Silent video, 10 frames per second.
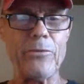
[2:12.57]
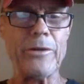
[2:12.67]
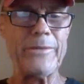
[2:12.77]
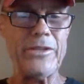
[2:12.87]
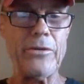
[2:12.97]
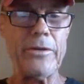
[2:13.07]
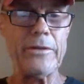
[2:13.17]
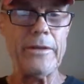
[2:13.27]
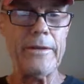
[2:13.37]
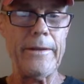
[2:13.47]
that we're going to be
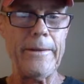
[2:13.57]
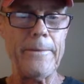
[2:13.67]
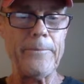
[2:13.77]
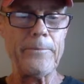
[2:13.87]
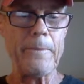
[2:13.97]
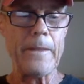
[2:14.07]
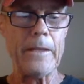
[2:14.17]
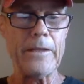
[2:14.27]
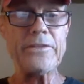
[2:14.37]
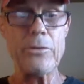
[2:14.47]
doing,
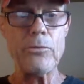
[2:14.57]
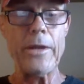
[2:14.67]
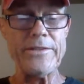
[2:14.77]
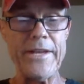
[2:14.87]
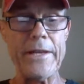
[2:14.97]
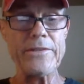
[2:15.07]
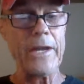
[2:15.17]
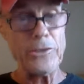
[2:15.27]
at least around tennis.